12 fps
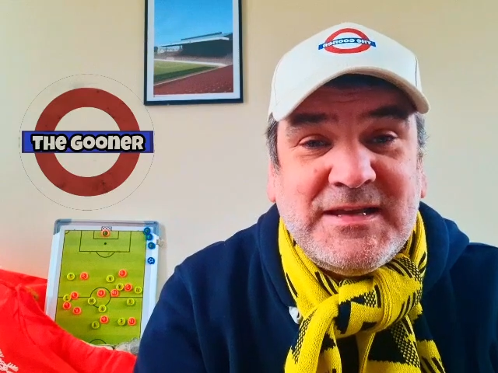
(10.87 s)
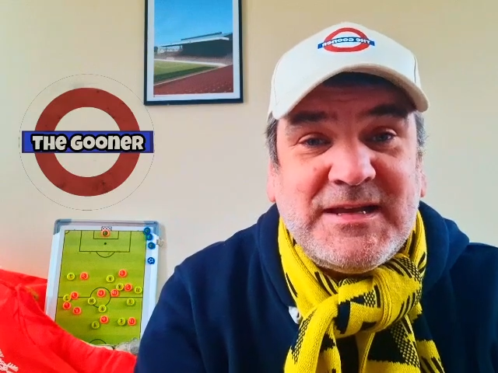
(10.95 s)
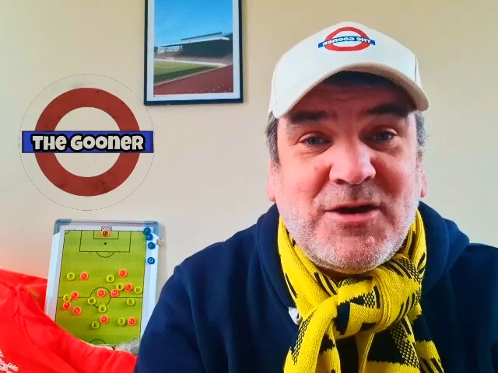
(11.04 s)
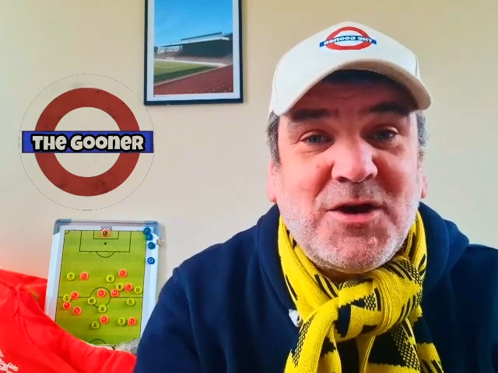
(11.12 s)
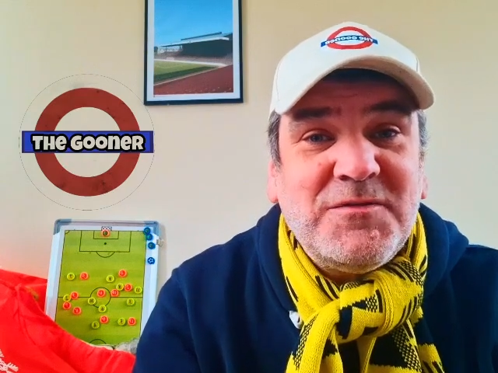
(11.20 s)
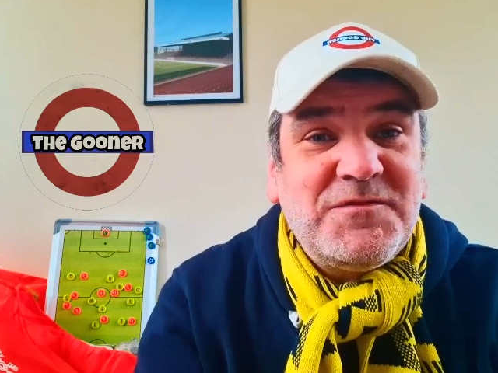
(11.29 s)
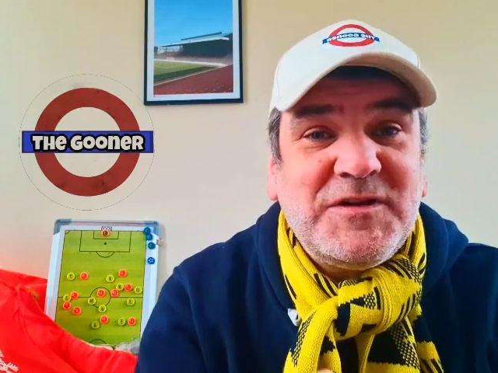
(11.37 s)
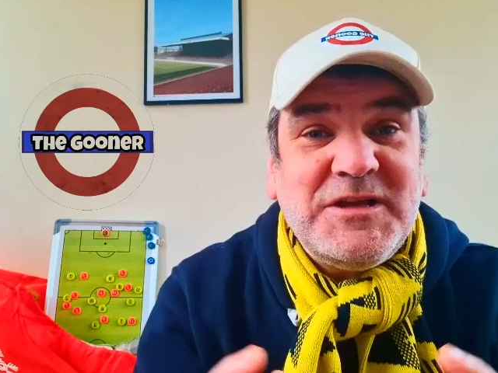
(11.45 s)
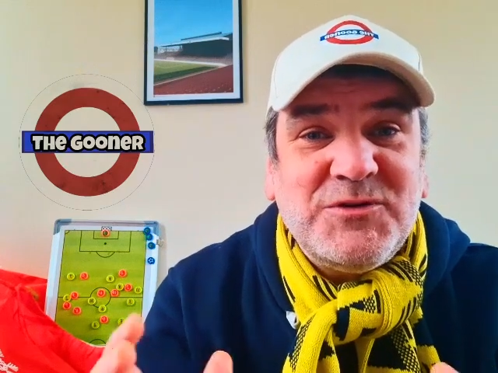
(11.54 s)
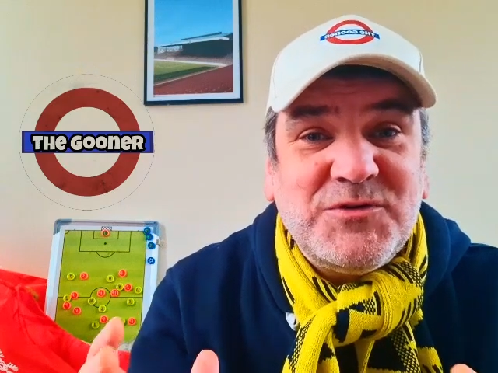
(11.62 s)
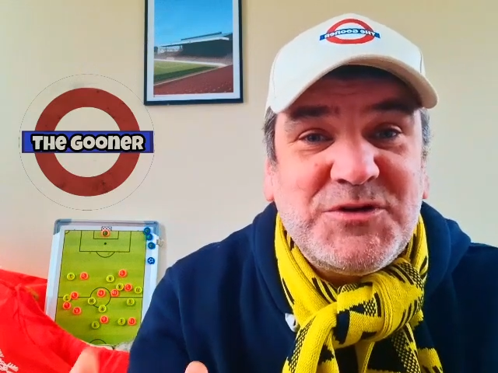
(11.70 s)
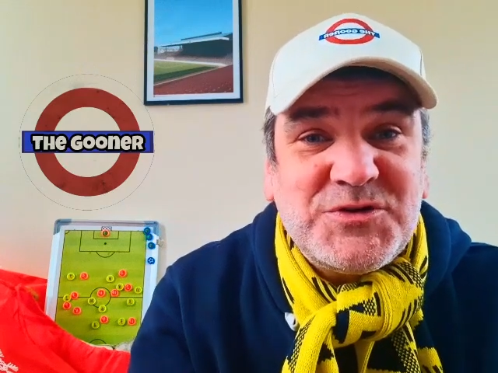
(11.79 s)
Now, hopefully,
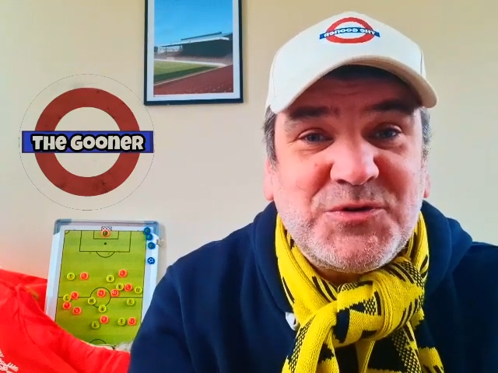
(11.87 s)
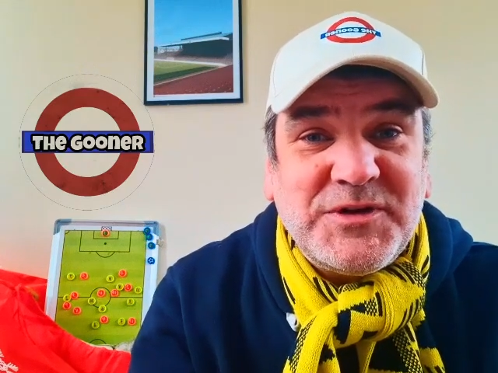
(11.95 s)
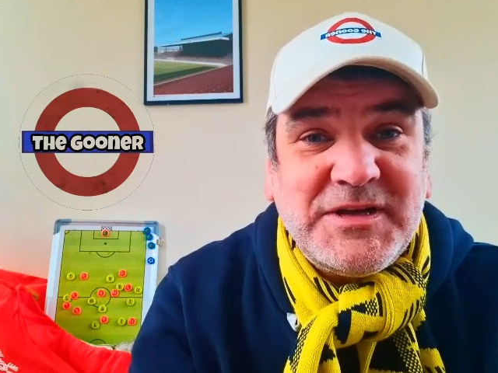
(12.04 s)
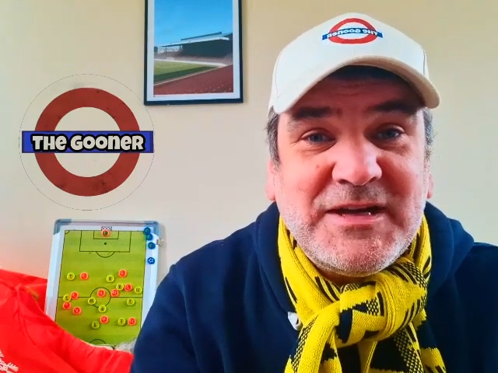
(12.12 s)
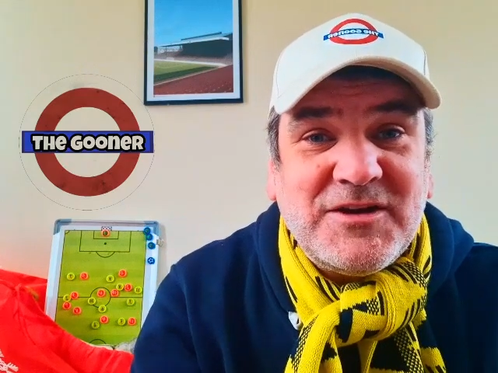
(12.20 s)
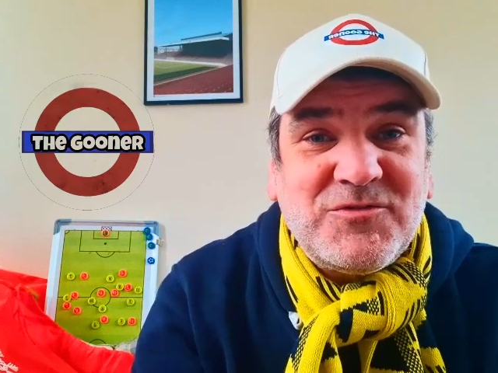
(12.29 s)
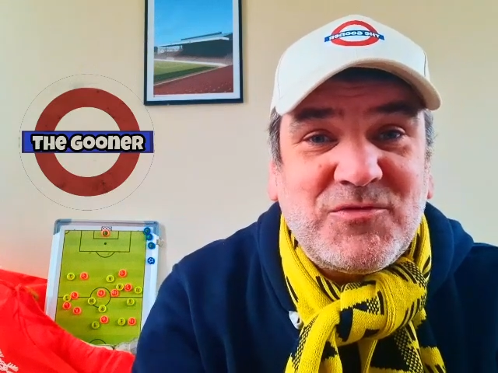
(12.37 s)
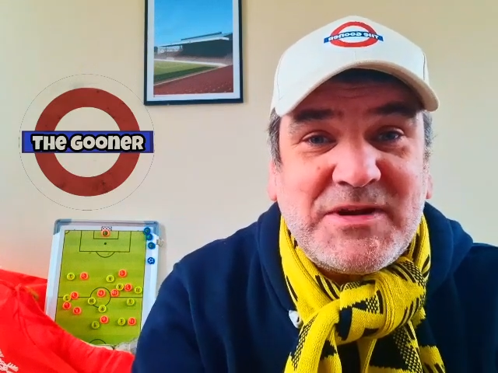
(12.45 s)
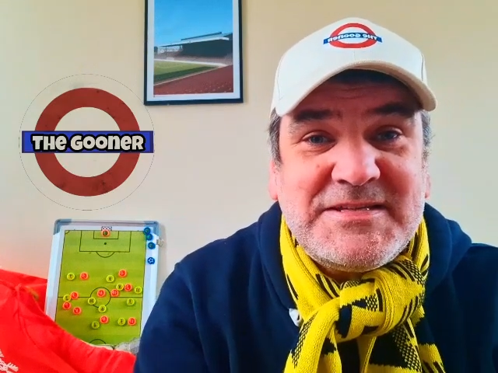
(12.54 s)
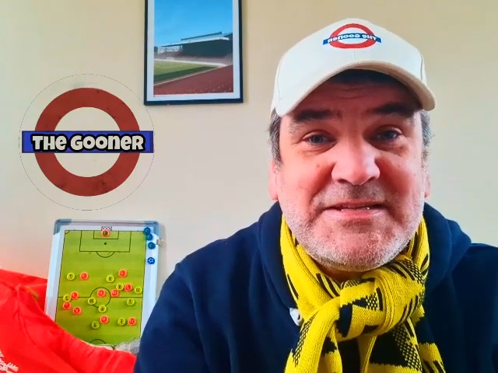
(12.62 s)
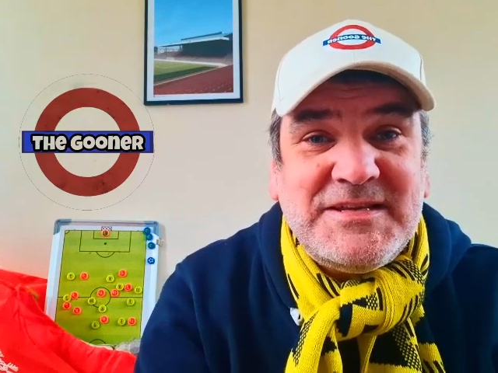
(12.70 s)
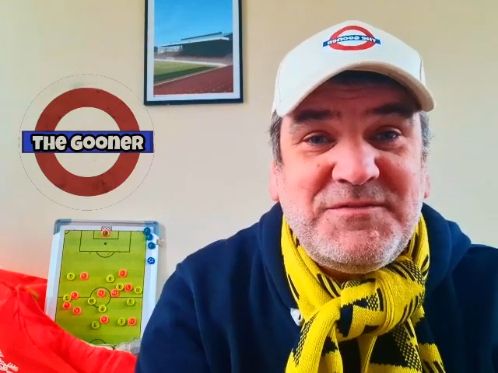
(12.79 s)
you're enjoying a
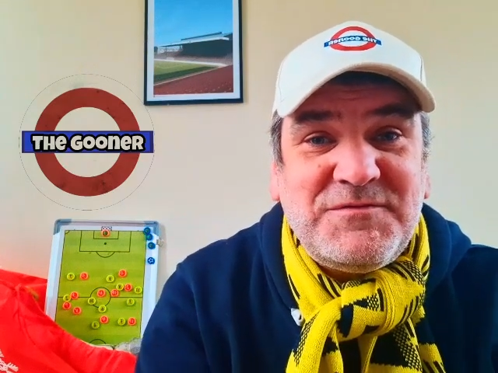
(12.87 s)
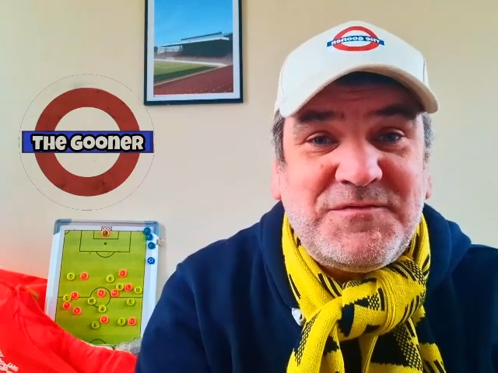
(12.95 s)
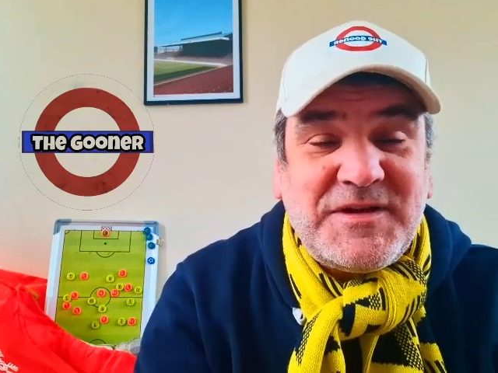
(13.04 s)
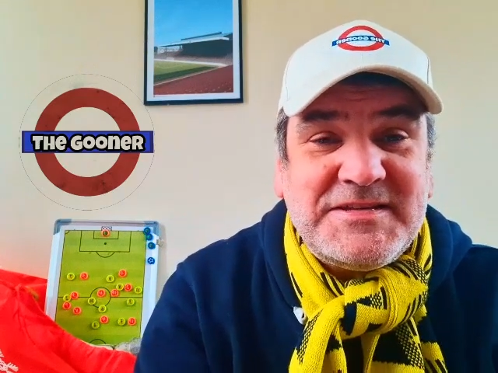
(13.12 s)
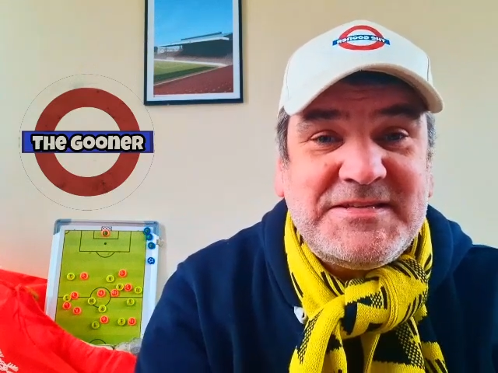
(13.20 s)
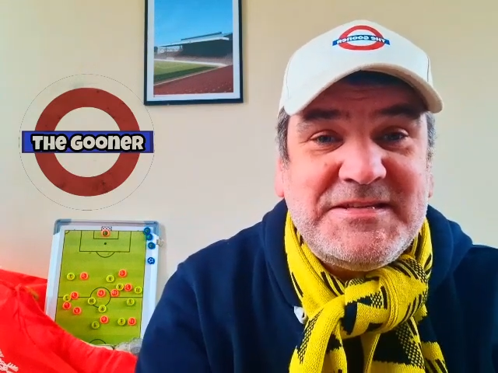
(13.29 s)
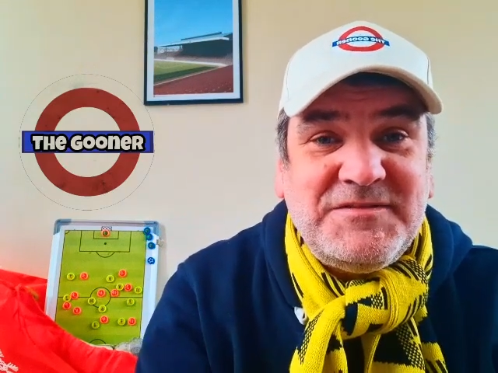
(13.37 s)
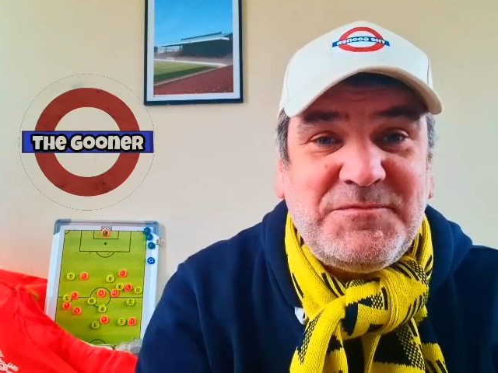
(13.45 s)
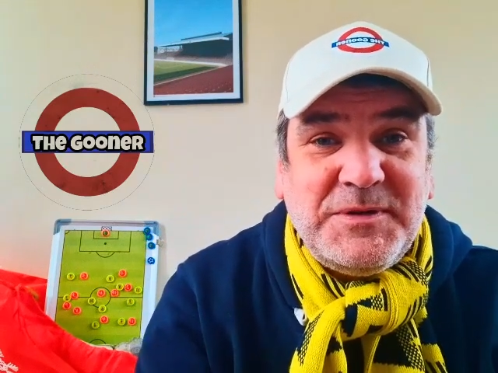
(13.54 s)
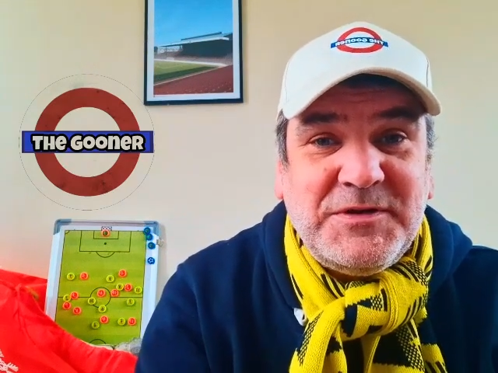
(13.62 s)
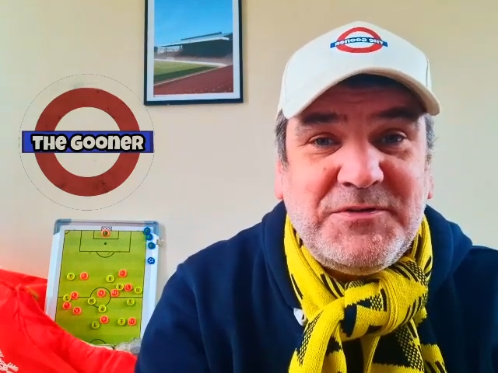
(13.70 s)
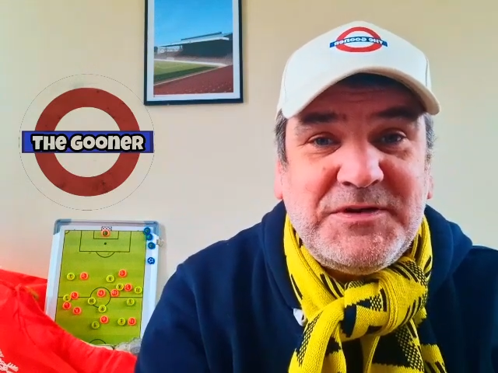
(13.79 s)
restive,
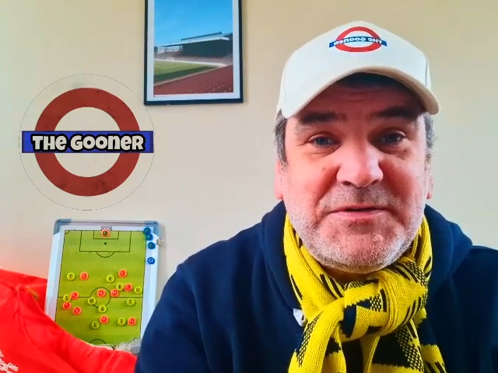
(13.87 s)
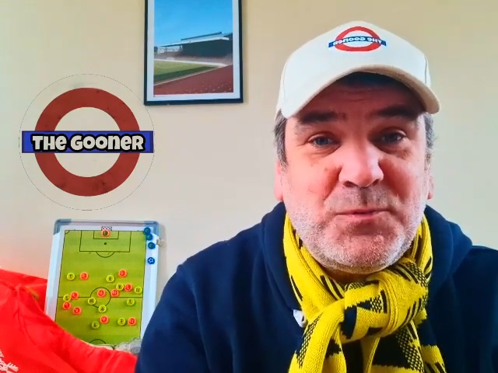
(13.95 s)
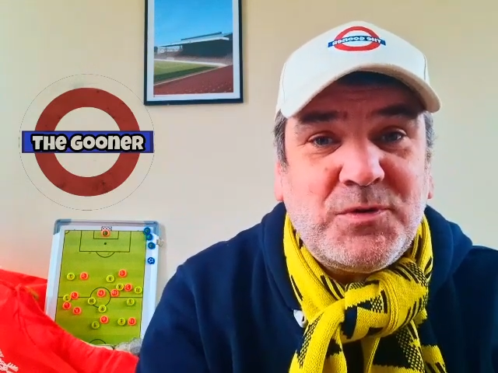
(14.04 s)
festive period.